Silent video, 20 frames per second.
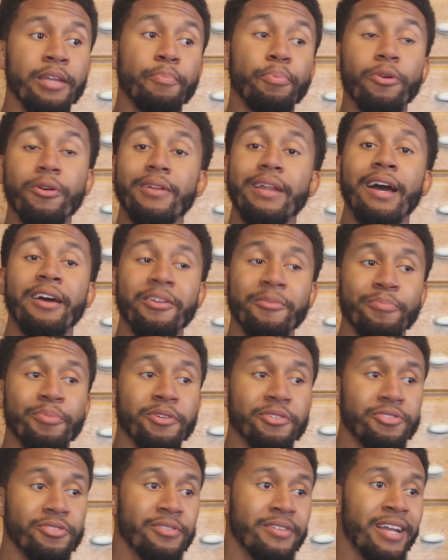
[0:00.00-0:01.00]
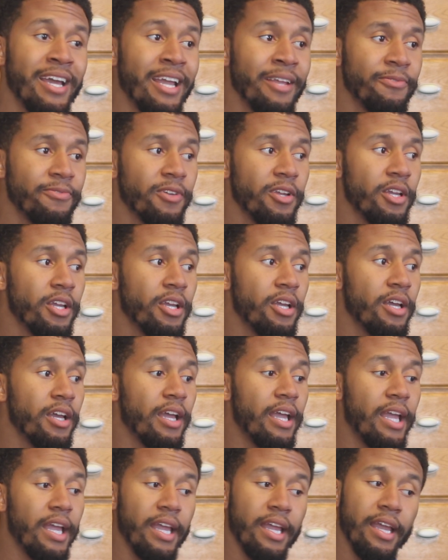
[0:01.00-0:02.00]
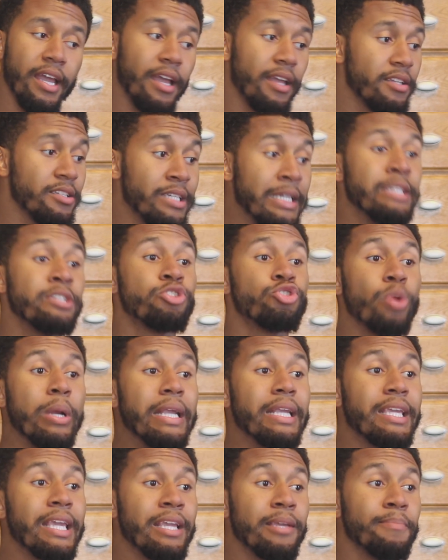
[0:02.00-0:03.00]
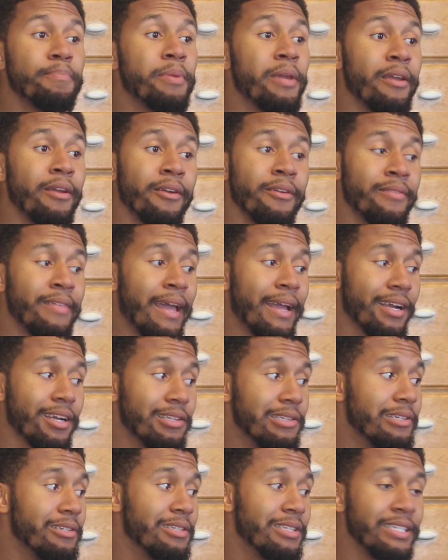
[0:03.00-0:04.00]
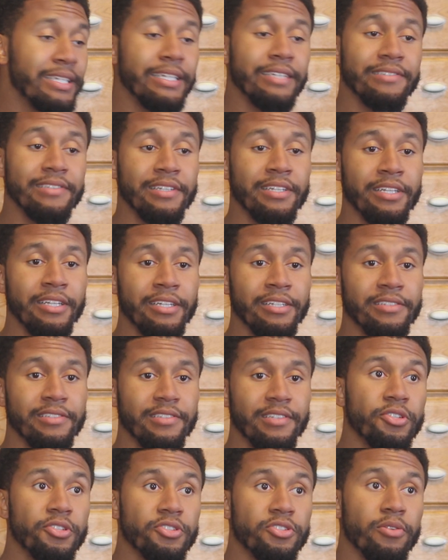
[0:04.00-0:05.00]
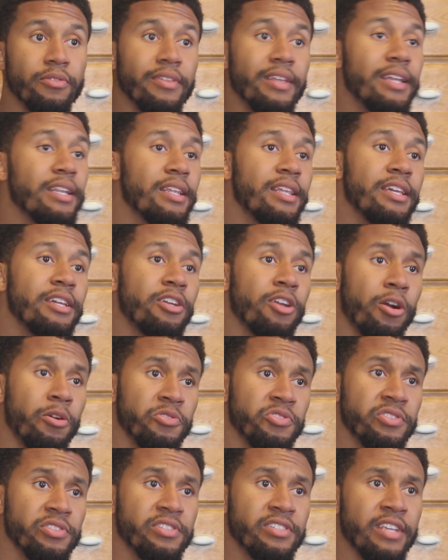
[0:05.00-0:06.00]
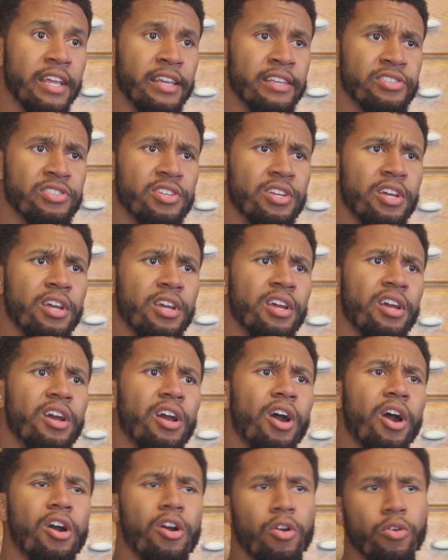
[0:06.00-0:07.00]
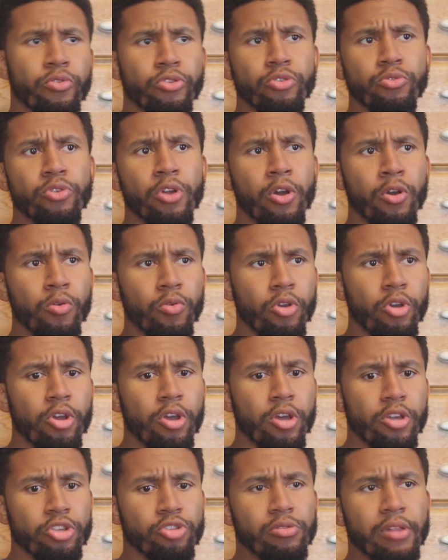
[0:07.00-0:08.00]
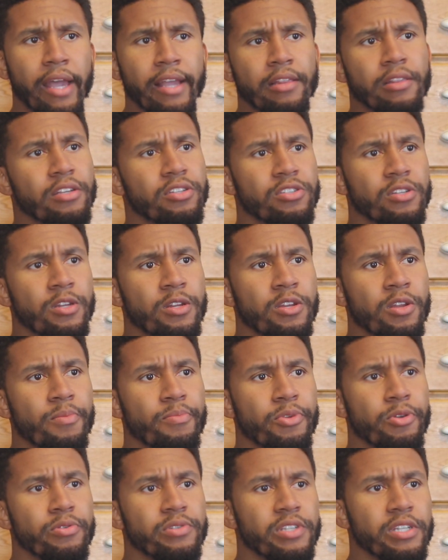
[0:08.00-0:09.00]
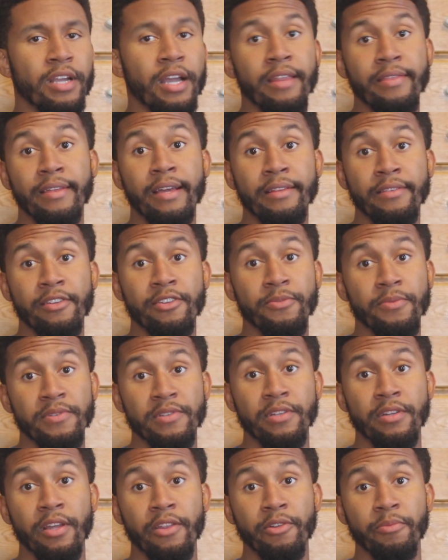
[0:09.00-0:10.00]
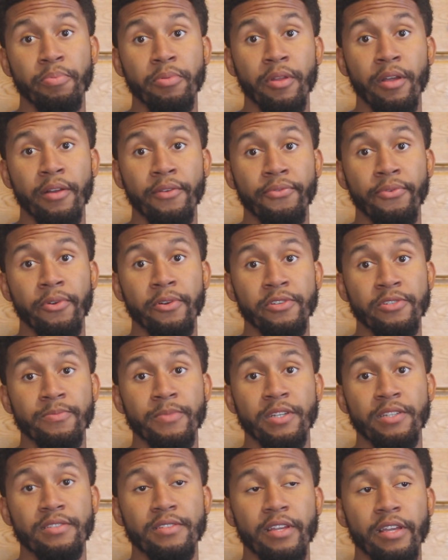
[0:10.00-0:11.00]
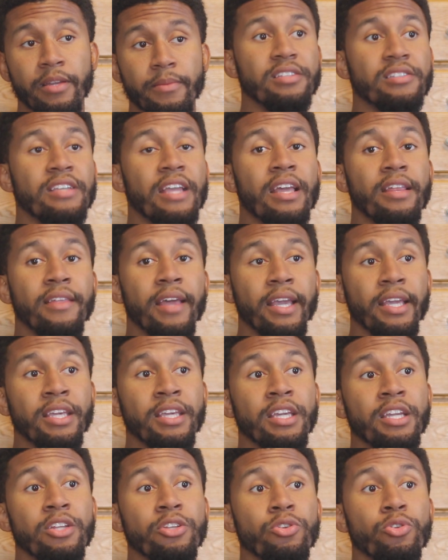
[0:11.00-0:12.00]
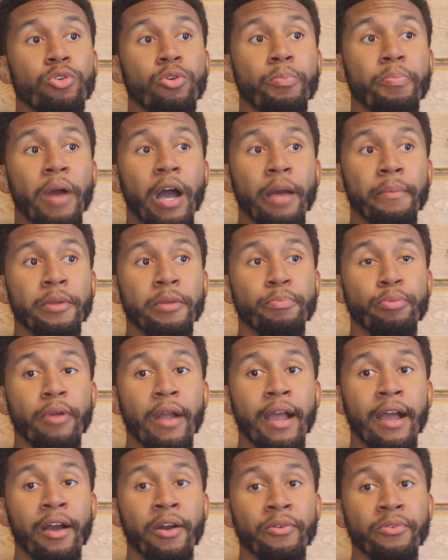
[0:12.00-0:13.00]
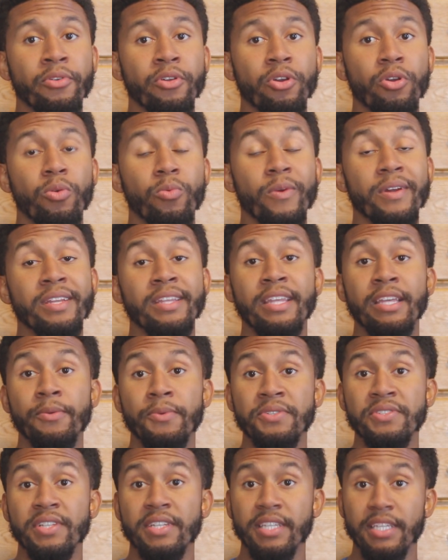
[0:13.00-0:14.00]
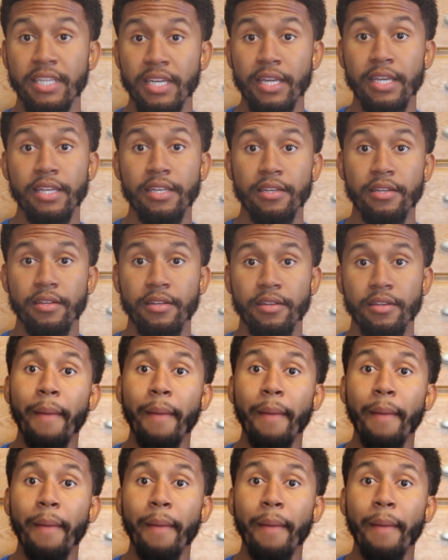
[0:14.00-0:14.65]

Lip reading: He pulled out a butcher knife. He's drinking beer that clearly isn't his. So then he goes and says, oh, you like listening to music? I thought this was another plug for his mixtape. He said that he knew Bobby Brown when he was a kid.